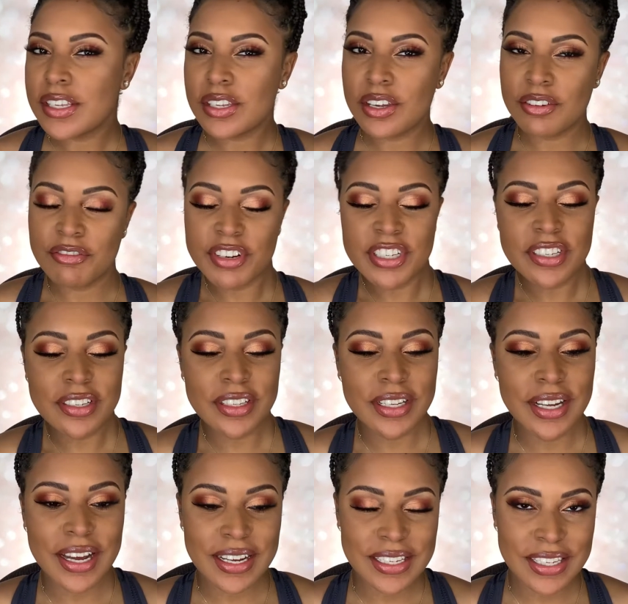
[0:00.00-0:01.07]
so originally
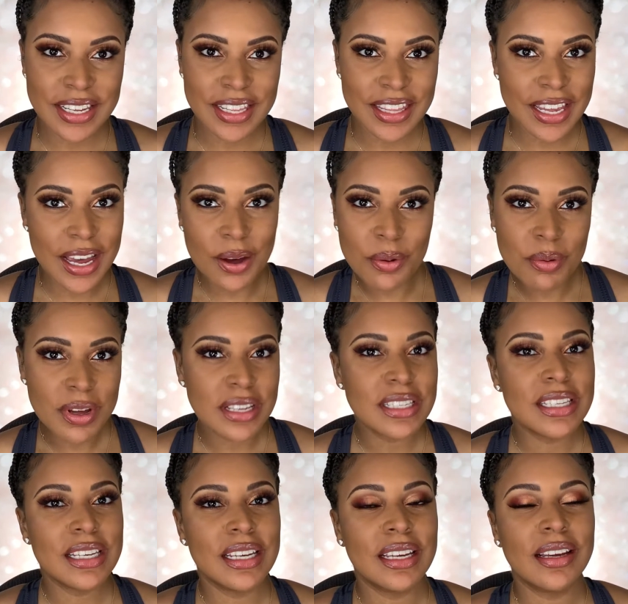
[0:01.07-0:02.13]
I said that I
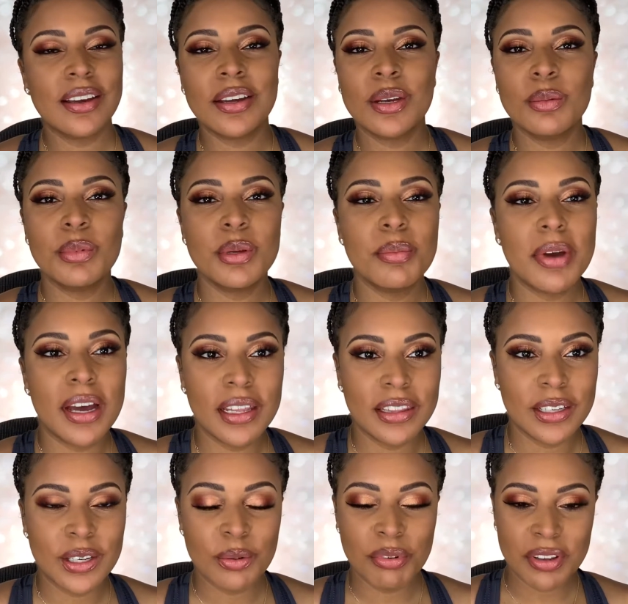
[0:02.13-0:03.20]
wasn't going to be
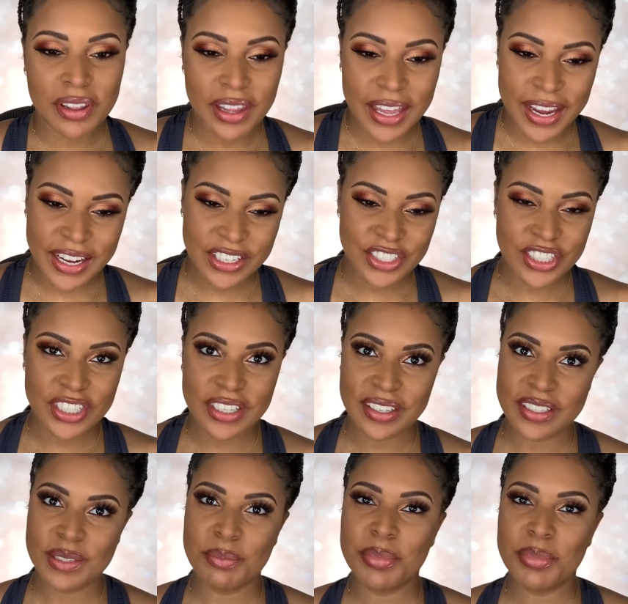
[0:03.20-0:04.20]
bothered with lashes,